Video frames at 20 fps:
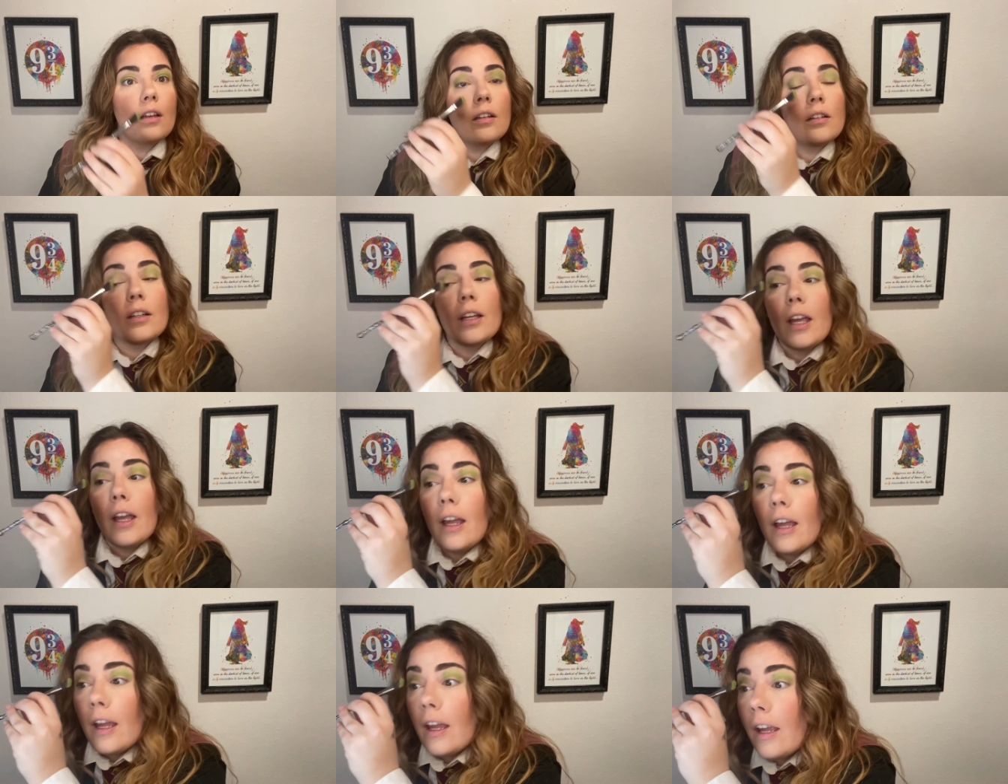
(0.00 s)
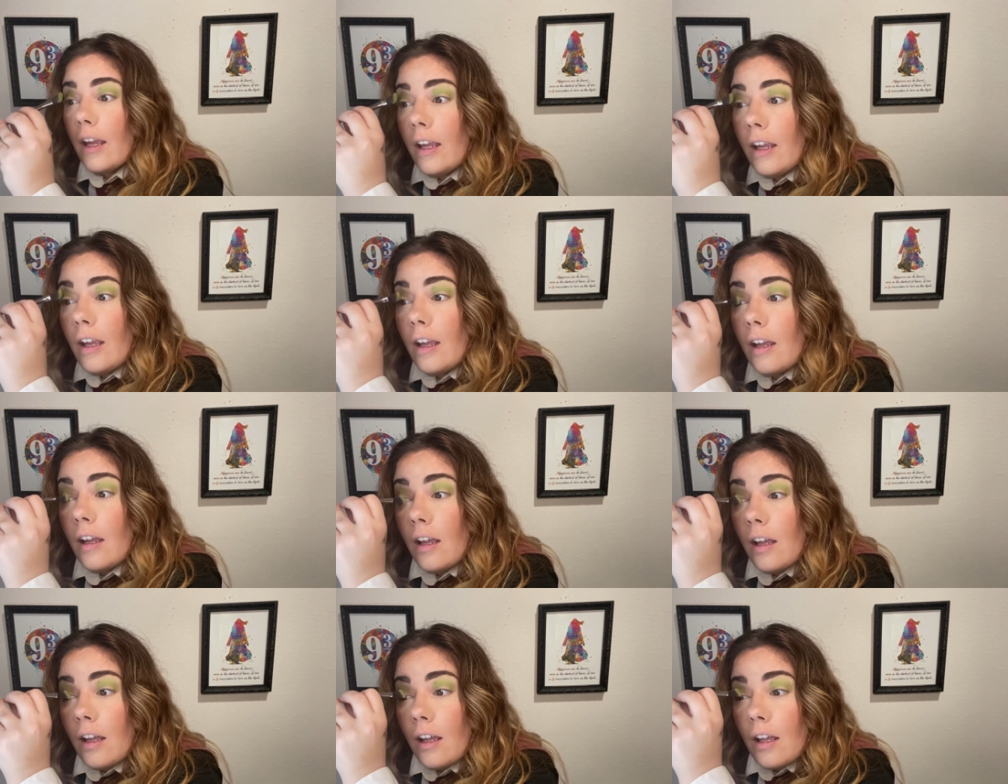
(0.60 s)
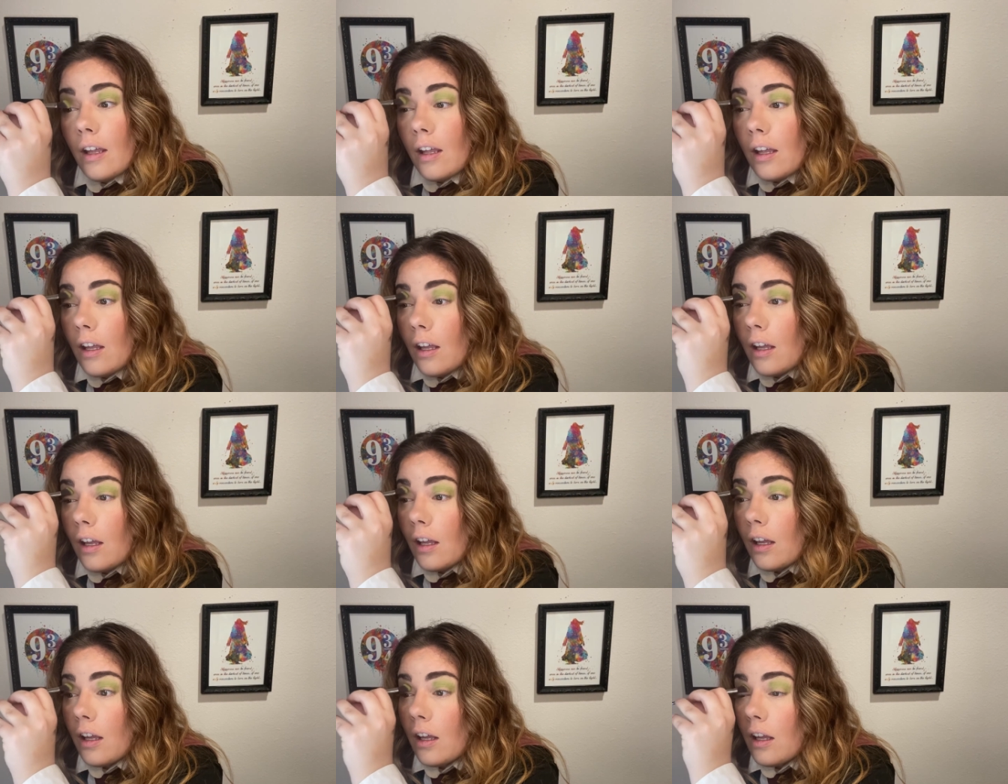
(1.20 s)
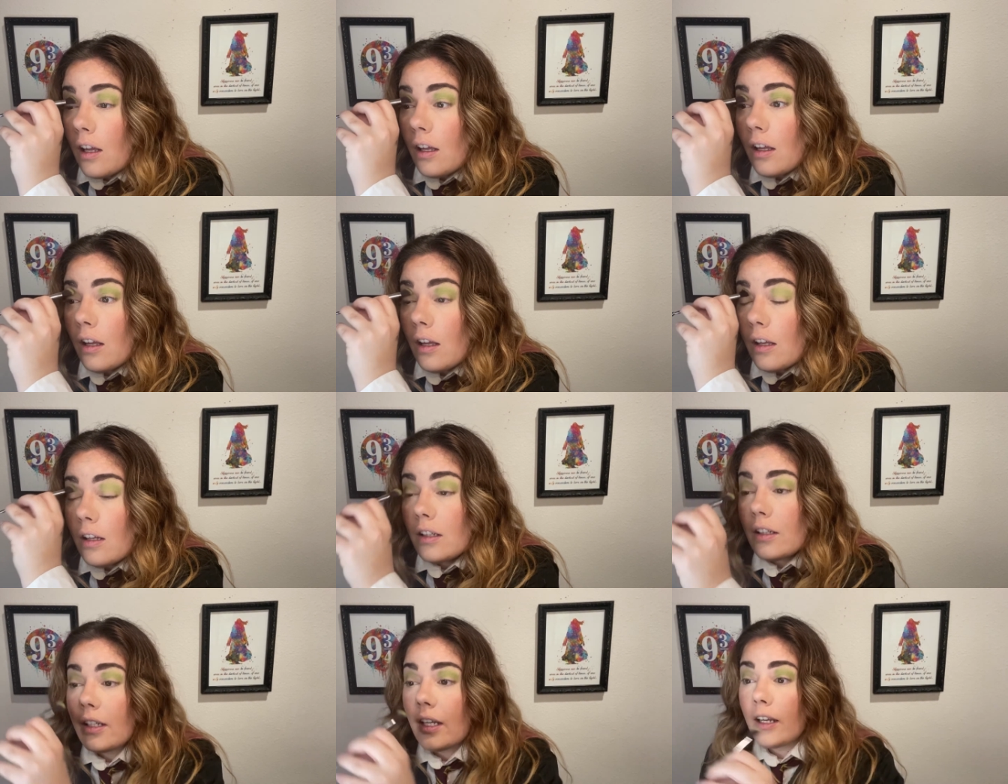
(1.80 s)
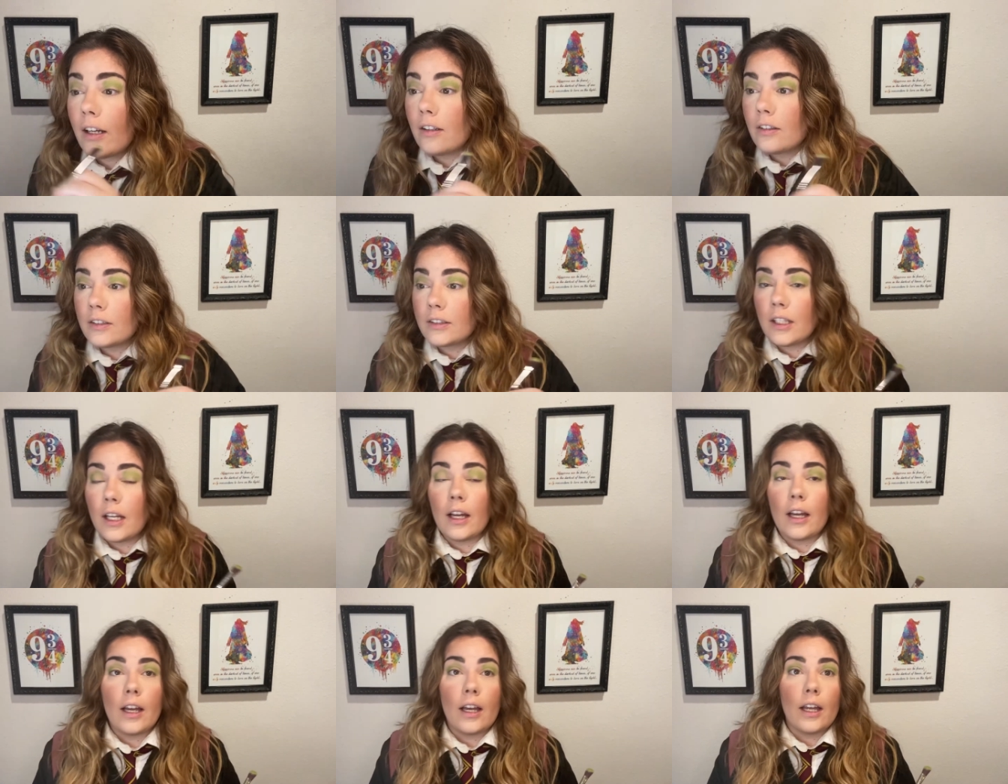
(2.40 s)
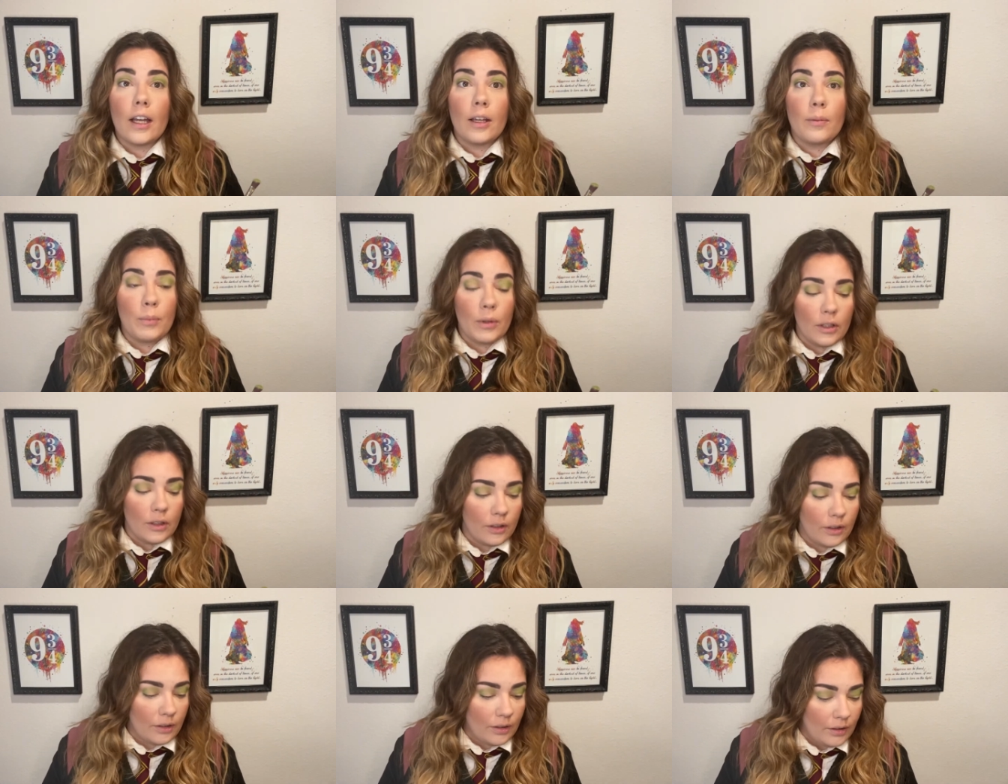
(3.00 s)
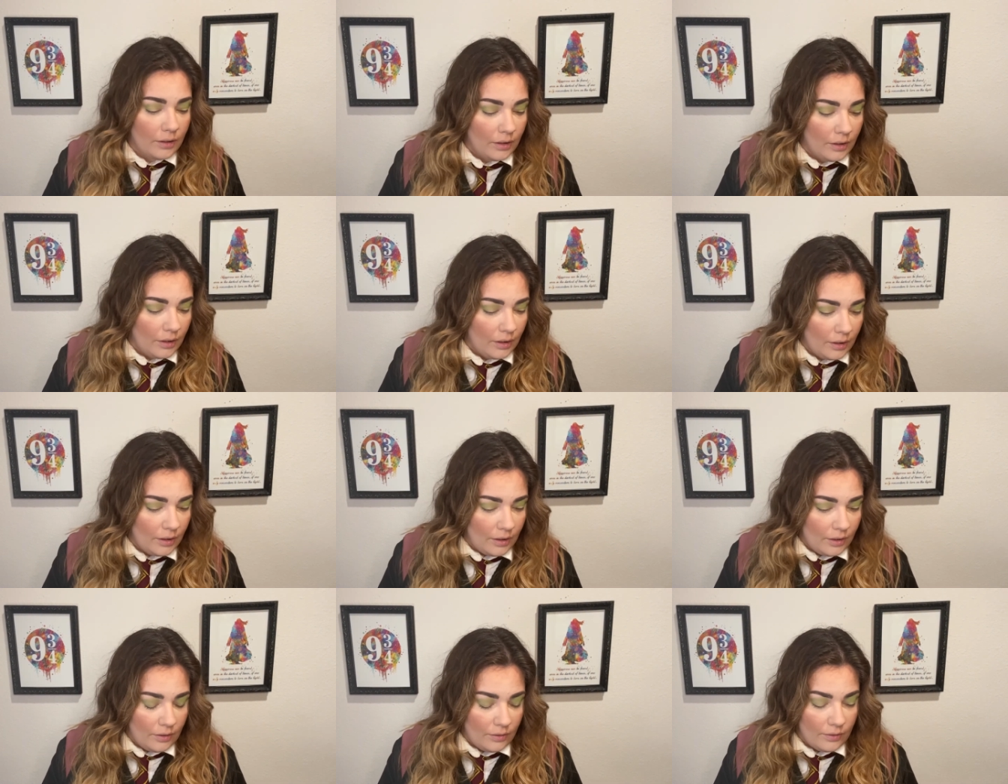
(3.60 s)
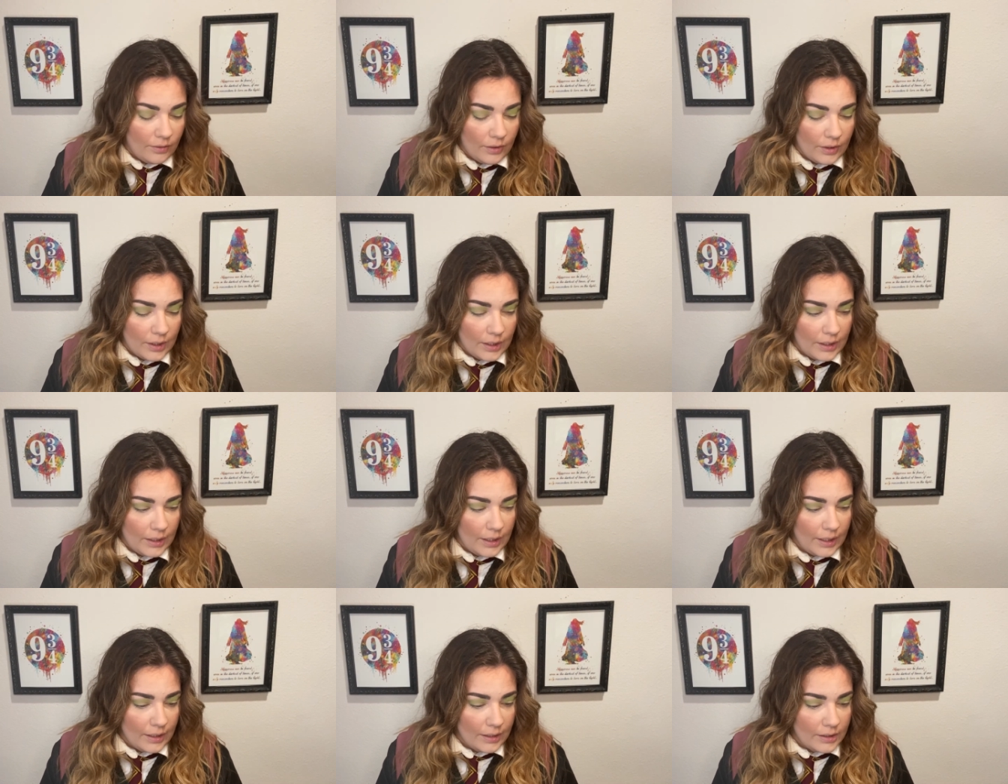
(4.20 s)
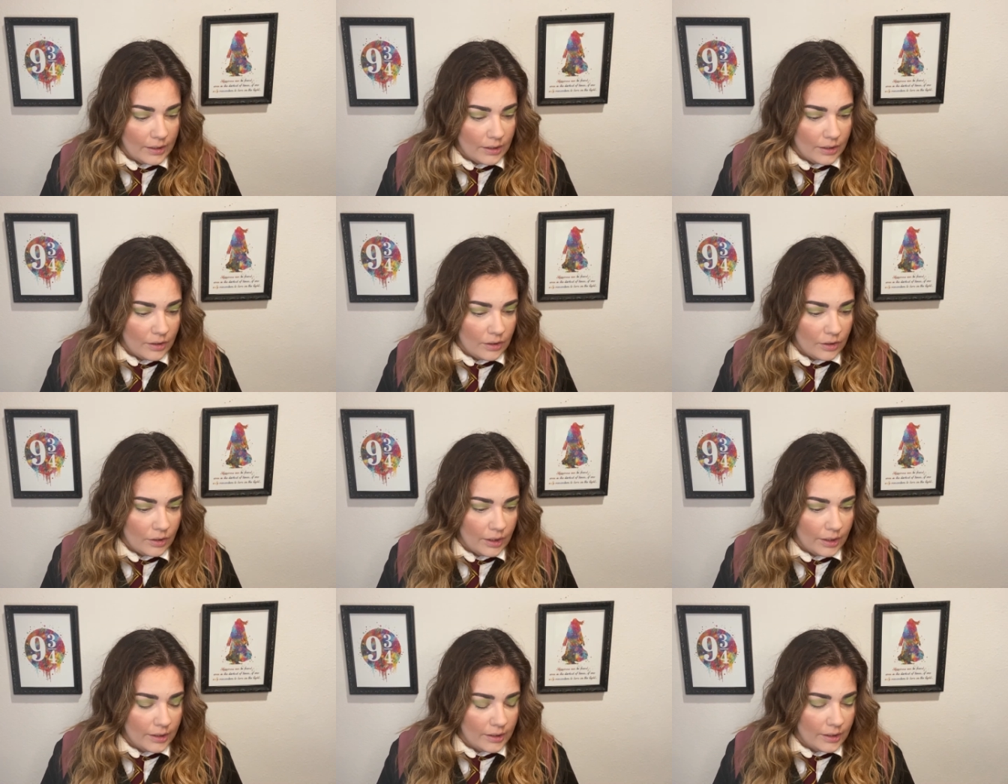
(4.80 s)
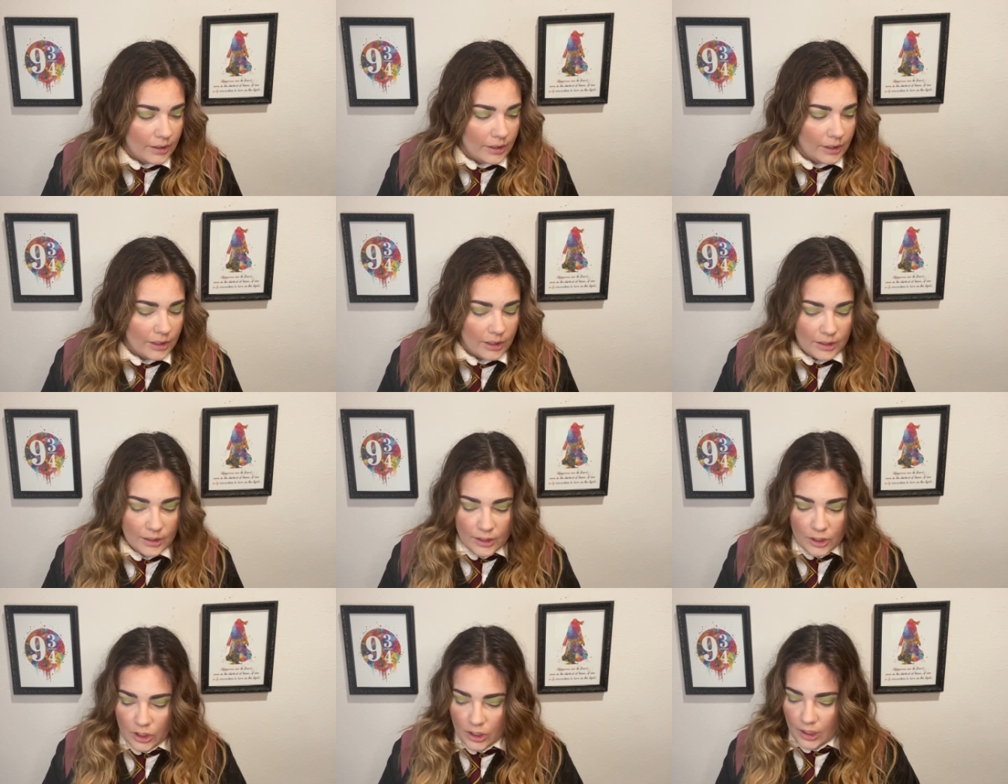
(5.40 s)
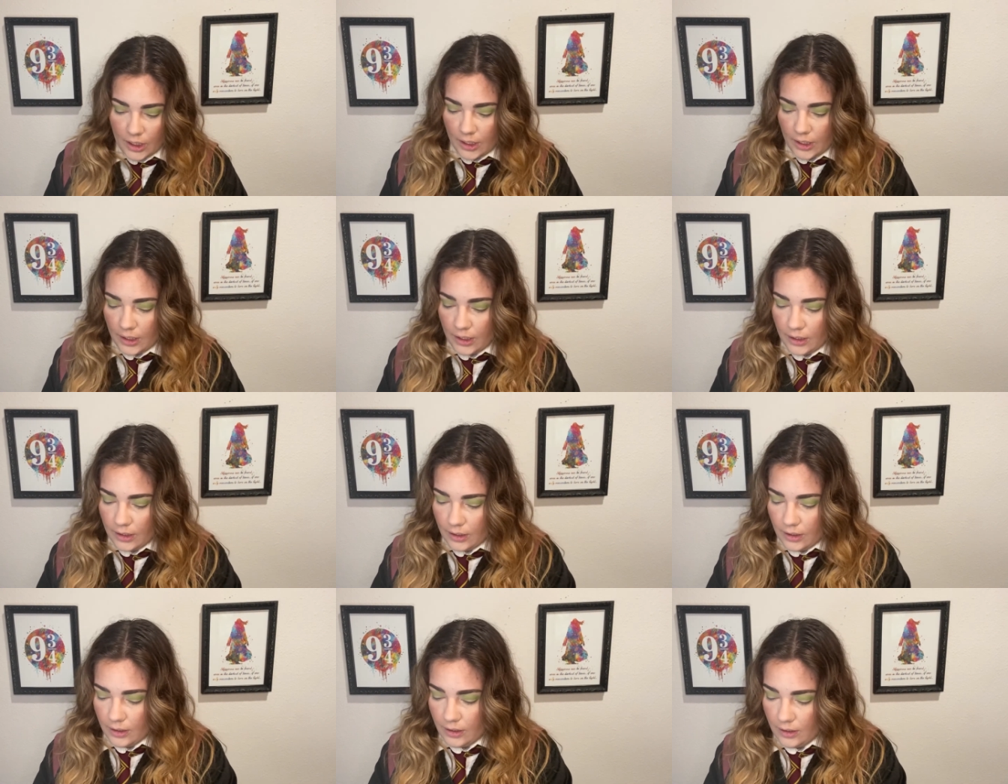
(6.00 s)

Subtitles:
Okay. Now time for the next transition shade.